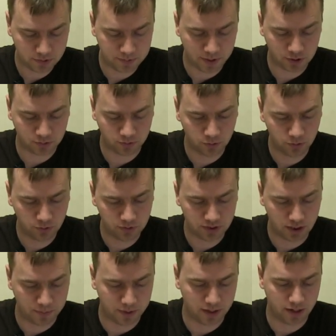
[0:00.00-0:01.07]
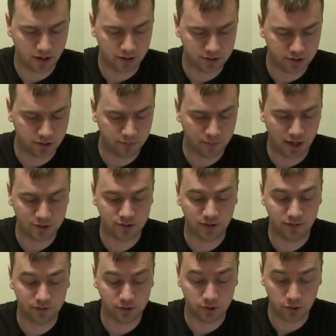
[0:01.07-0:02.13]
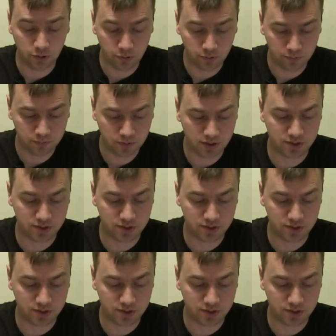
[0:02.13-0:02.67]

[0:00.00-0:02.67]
Special rules, independent character, mastery level 2.